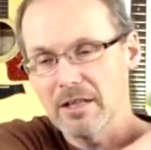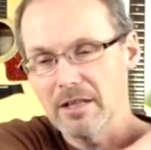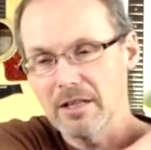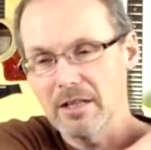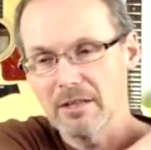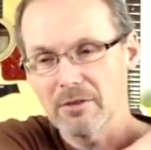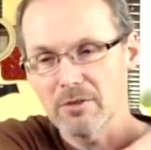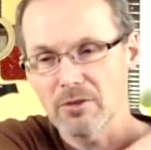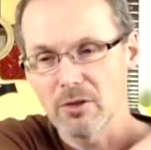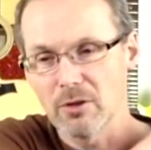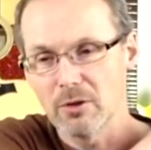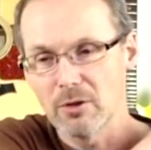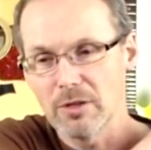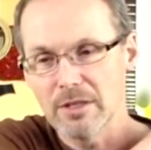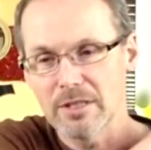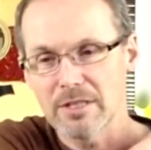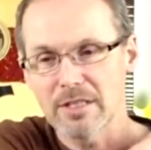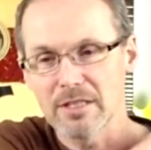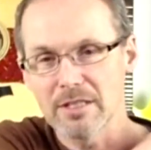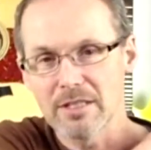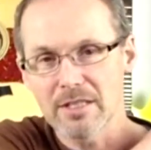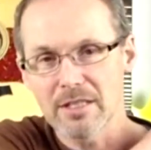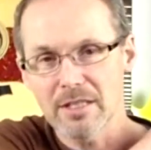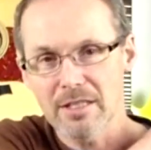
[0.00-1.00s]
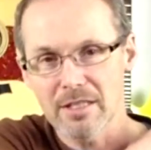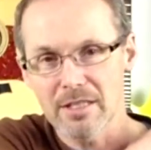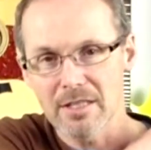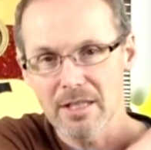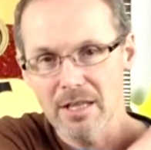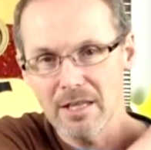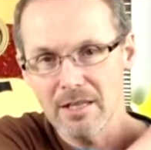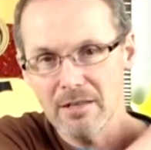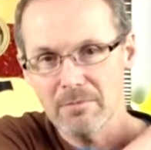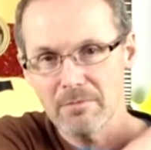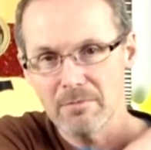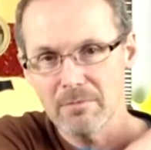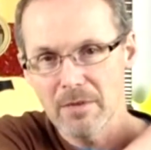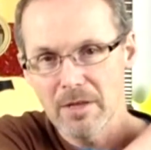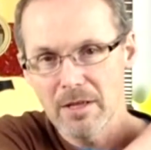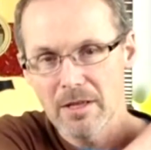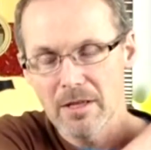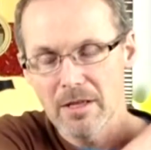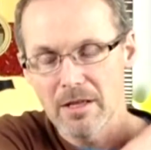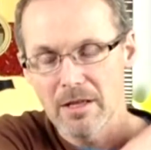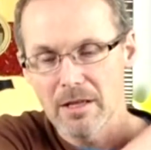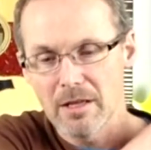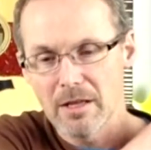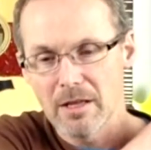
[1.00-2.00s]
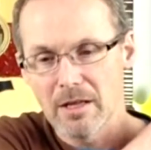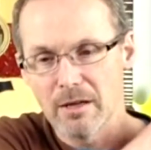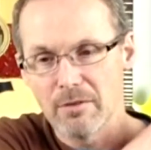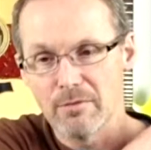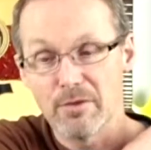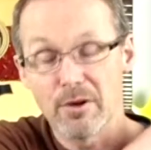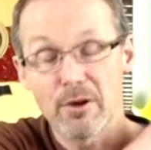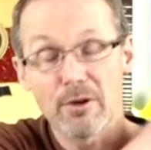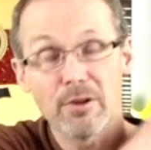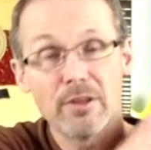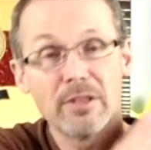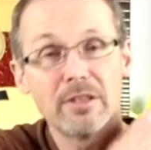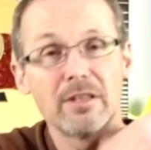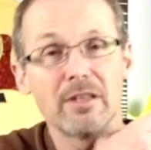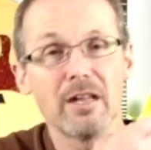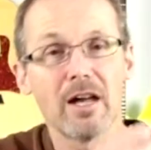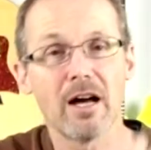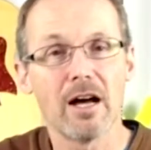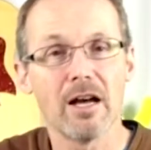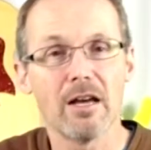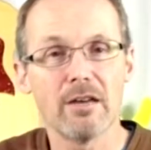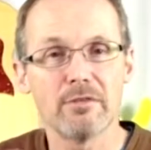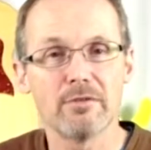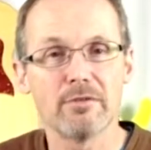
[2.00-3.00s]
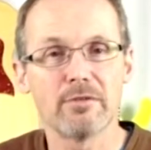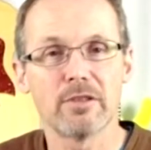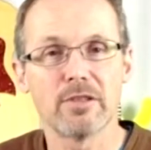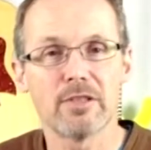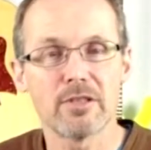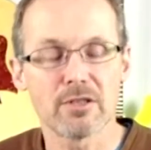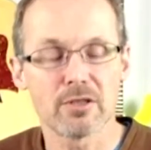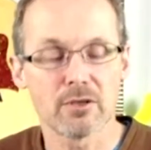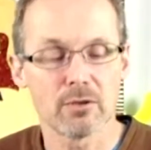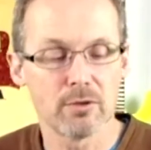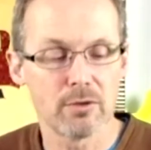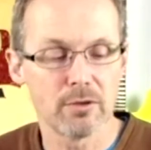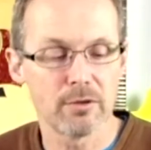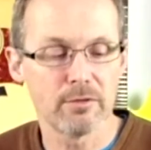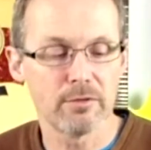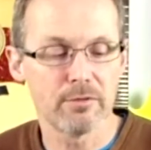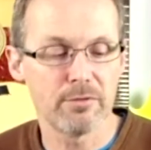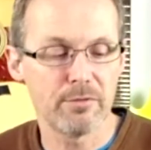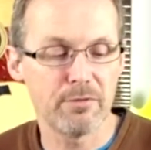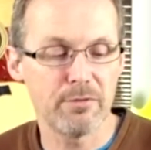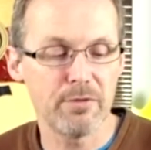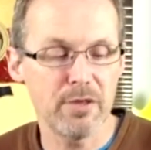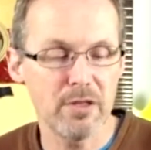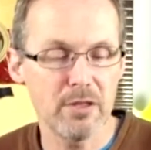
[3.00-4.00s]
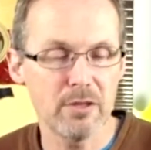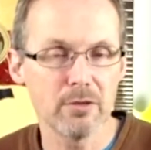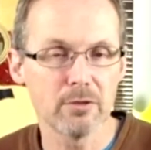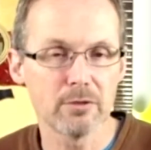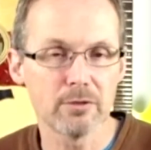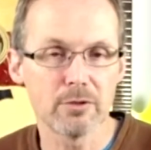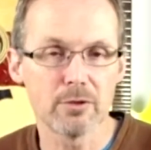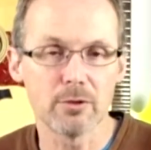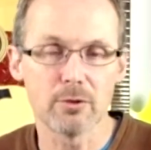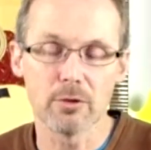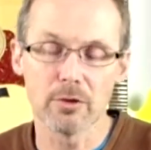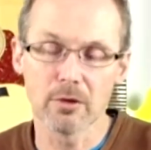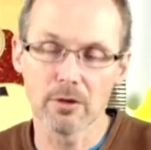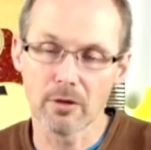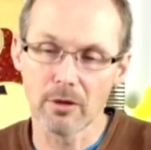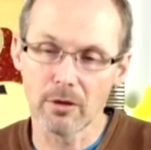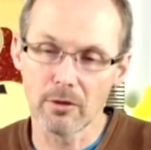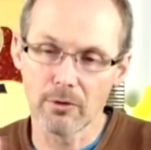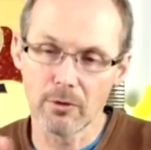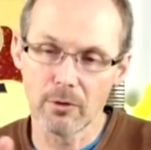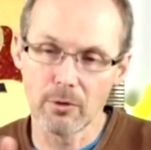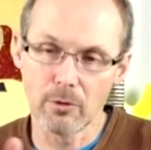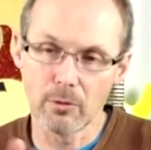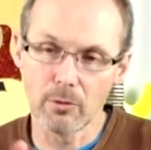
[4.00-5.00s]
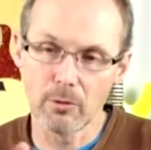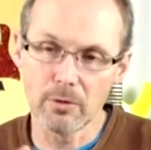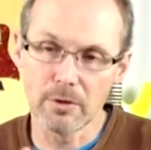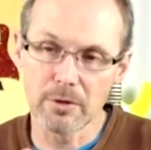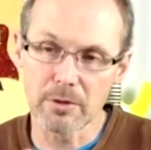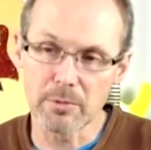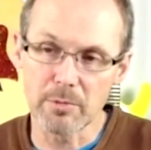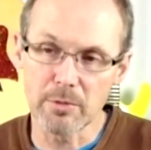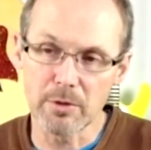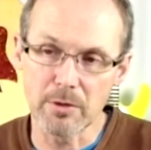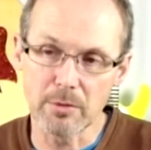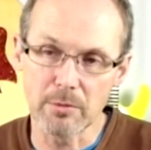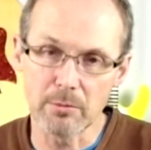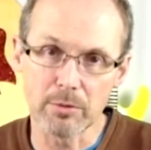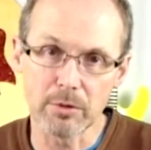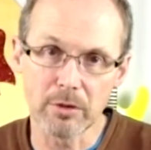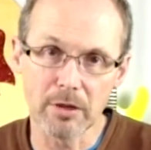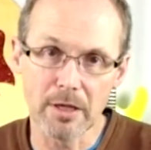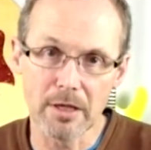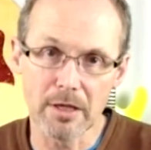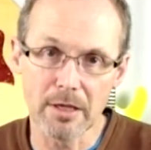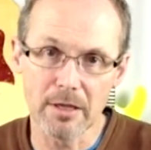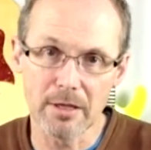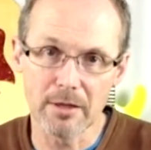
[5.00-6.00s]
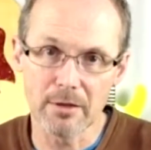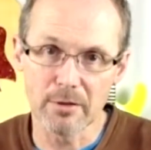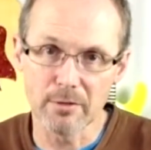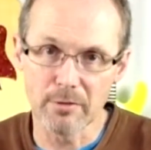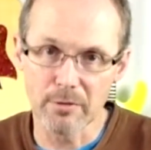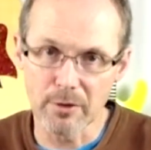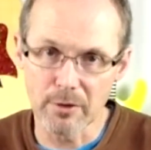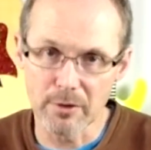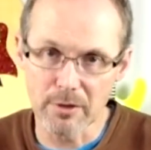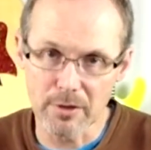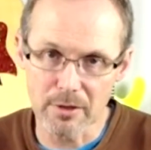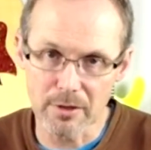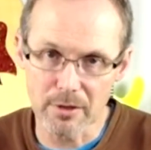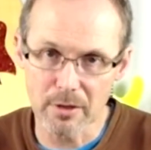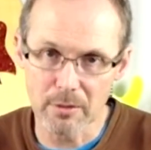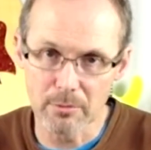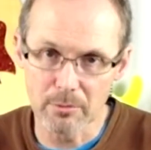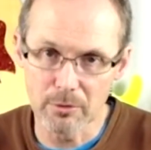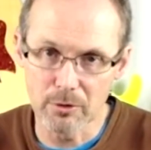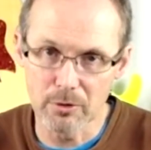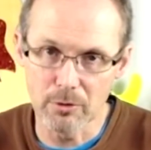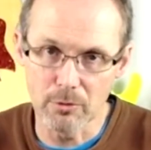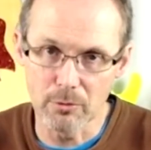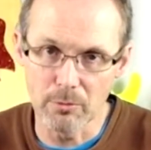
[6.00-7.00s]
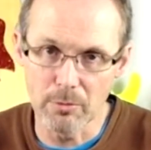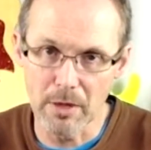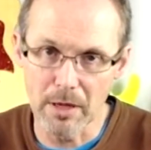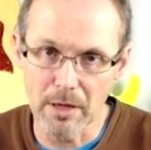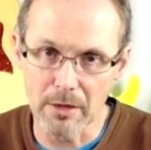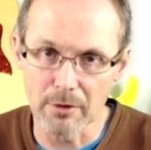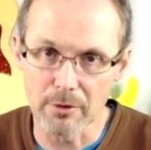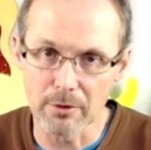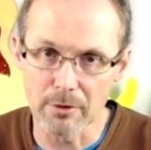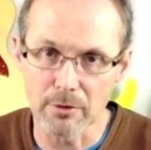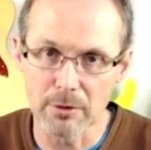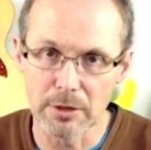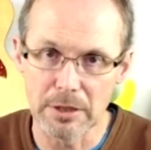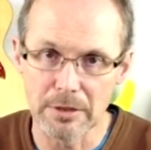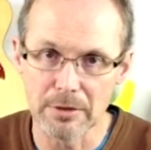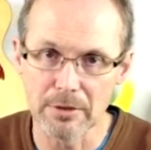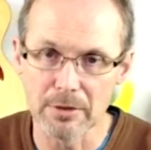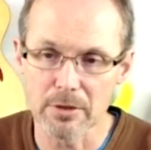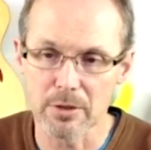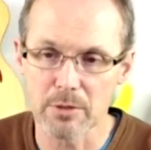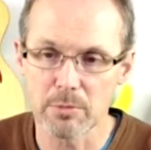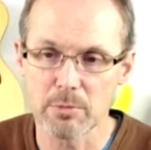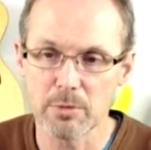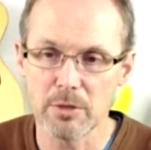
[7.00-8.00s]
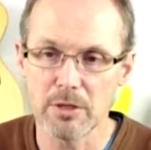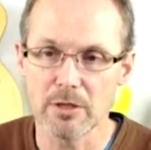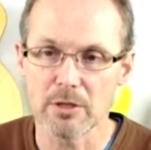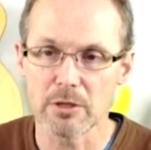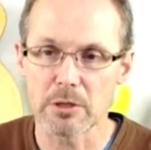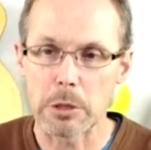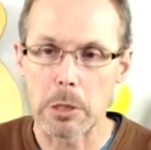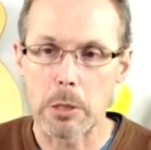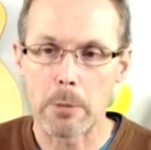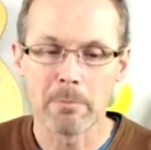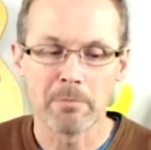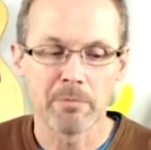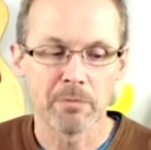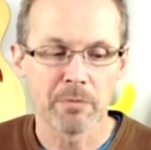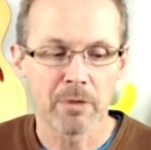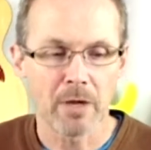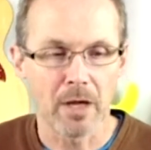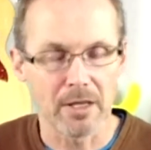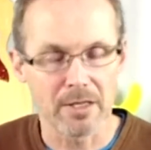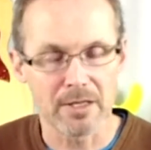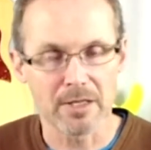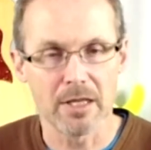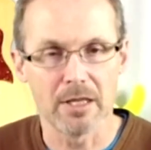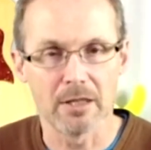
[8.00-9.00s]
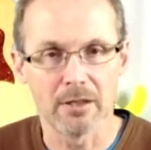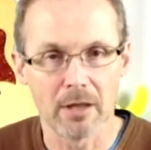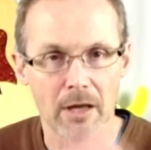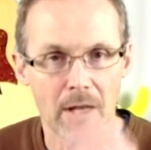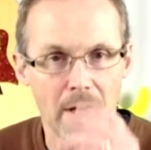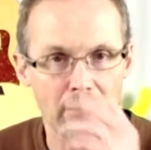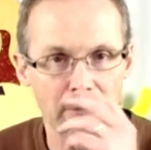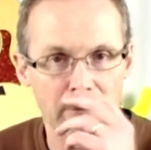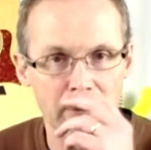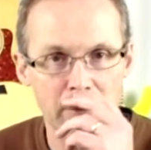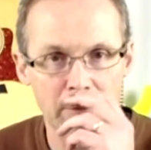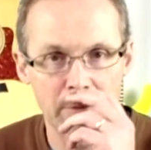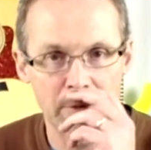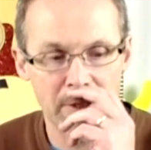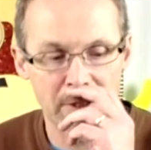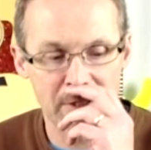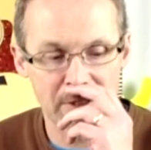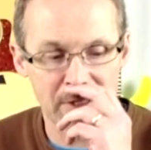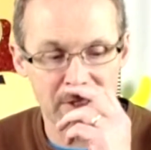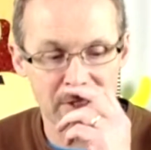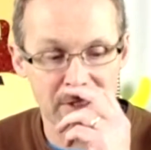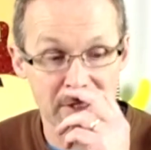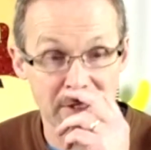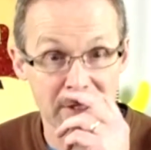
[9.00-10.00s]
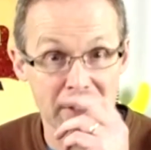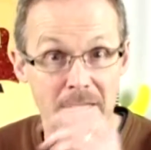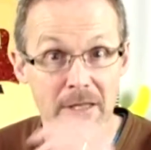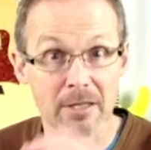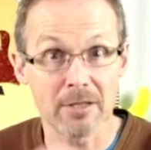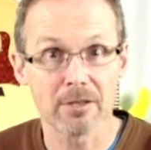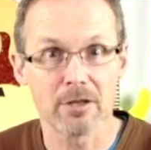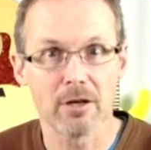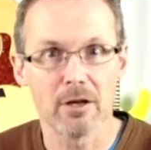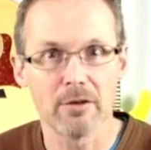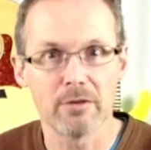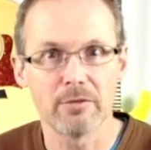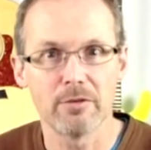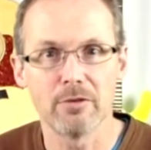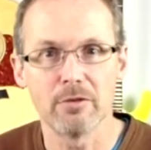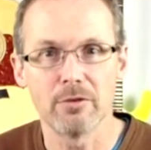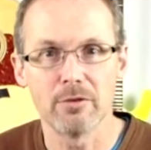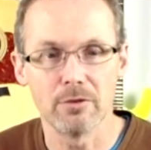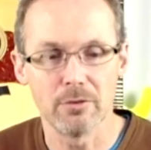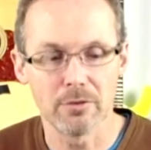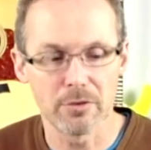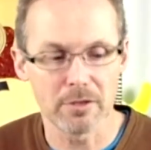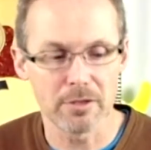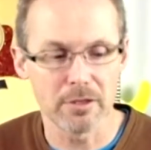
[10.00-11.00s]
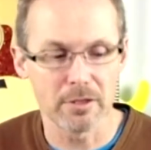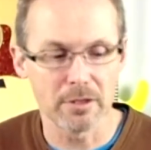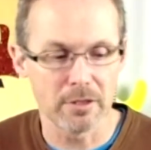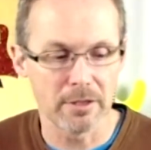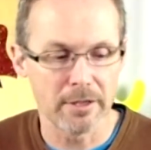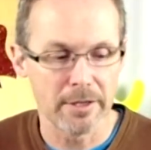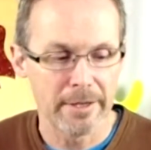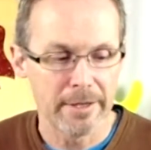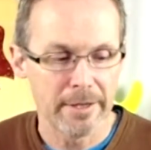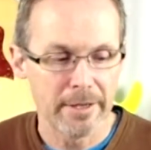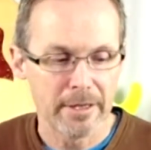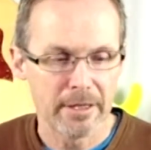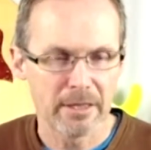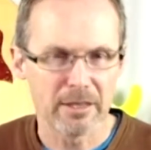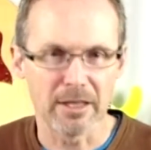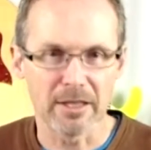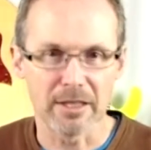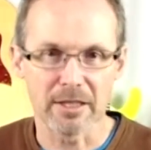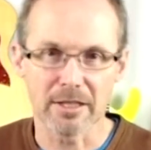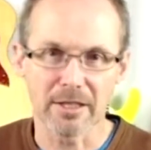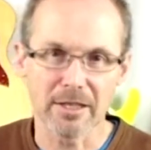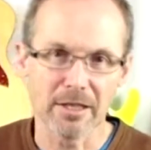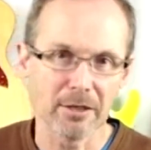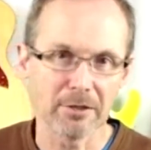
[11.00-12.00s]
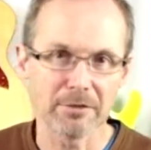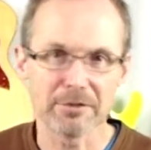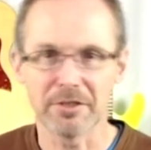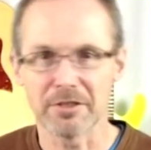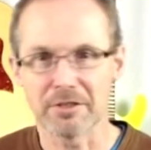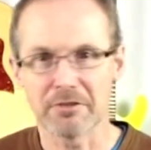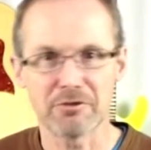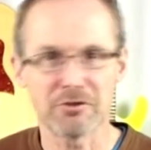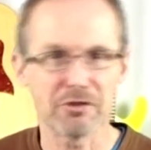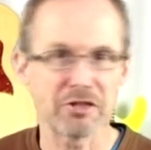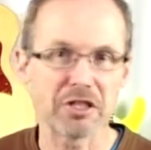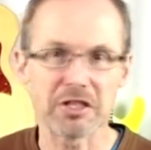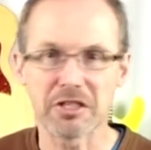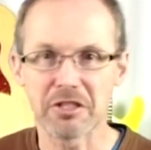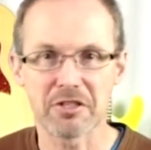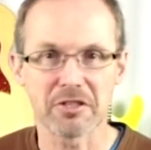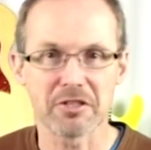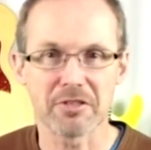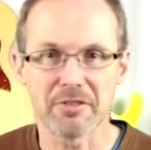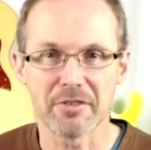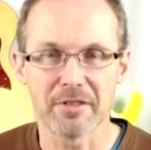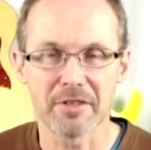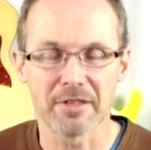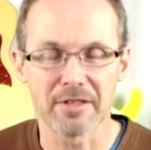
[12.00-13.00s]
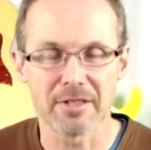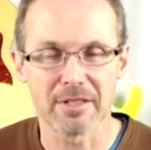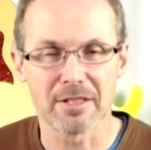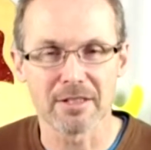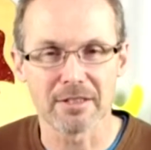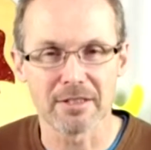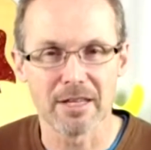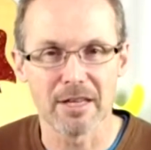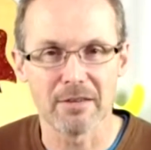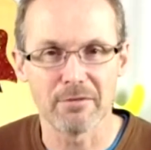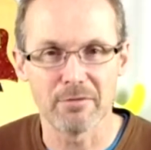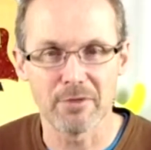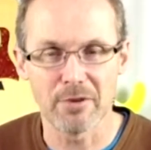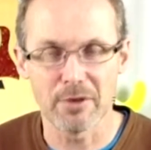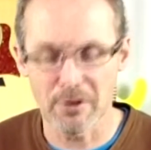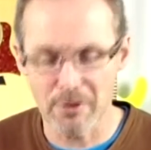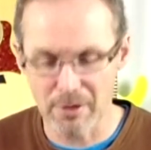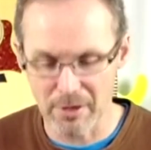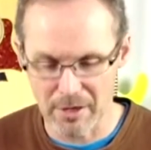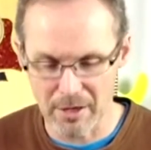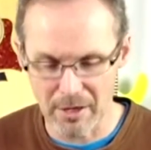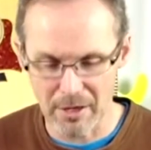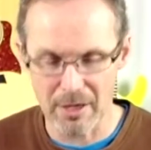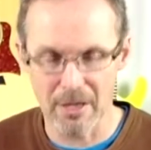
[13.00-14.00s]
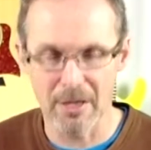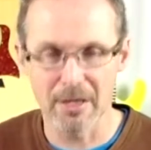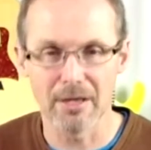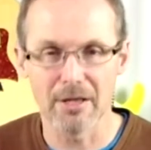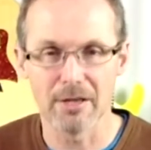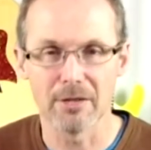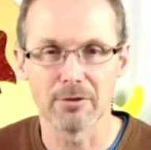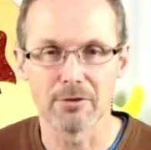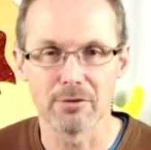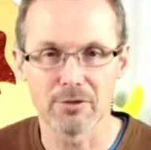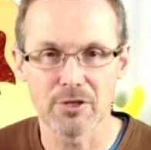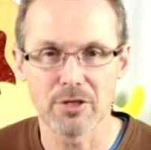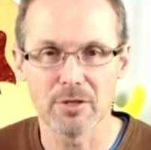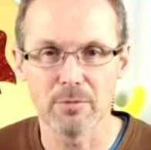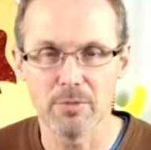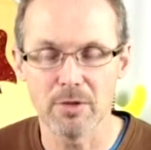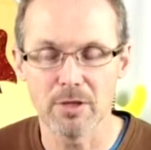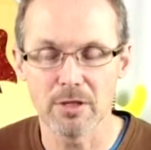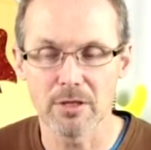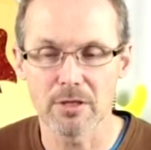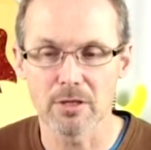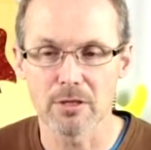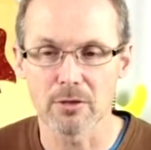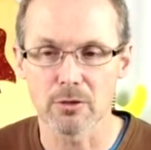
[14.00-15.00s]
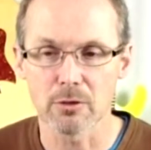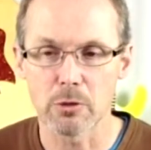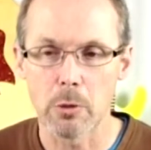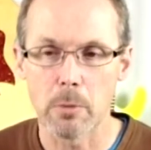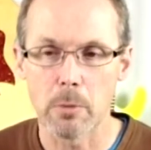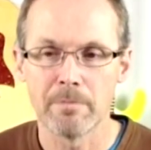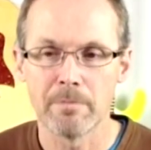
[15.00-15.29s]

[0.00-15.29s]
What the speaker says: So it's in 6/8, a very lively sort of feel to it, although it's being played in a very subdued manner in this piece. I say lively because 6/8's often used in like Celtic jigs and things like that, very high energy pieces.